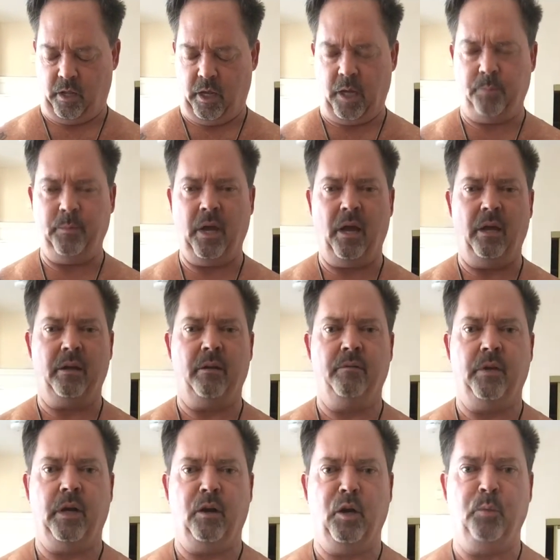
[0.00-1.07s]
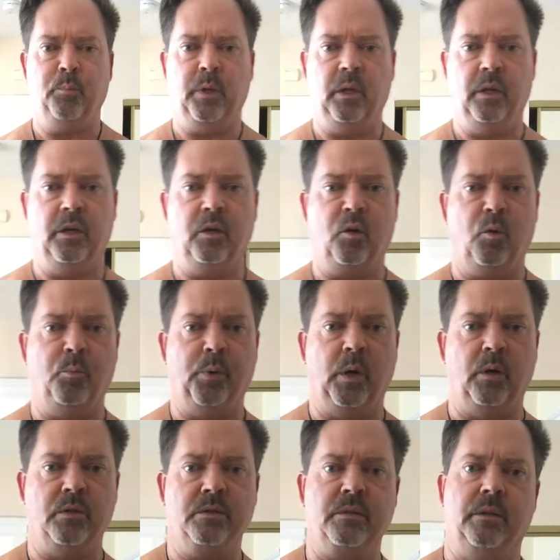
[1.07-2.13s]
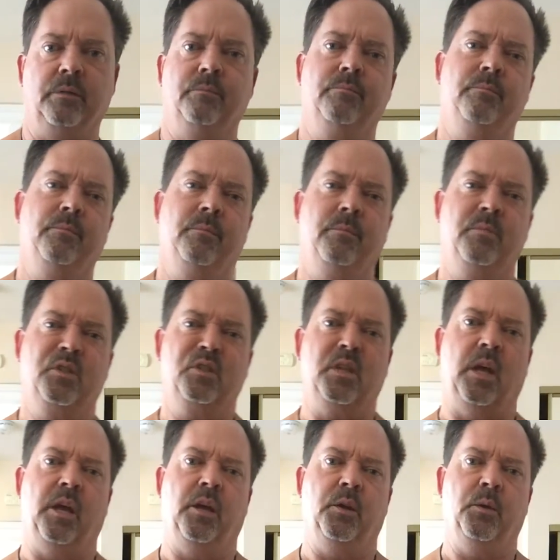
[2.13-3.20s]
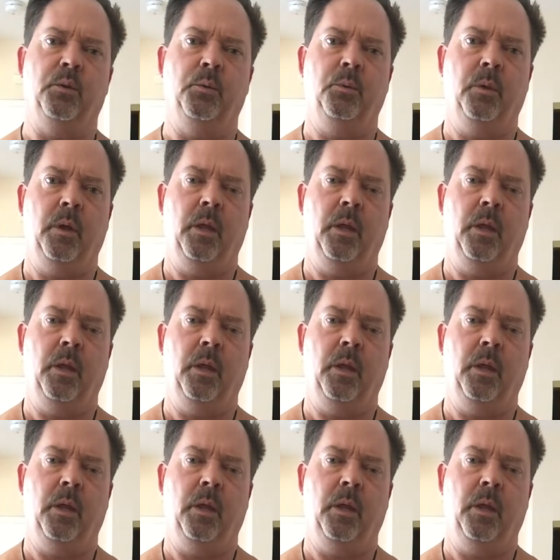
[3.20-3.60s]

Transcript: not a very political person, so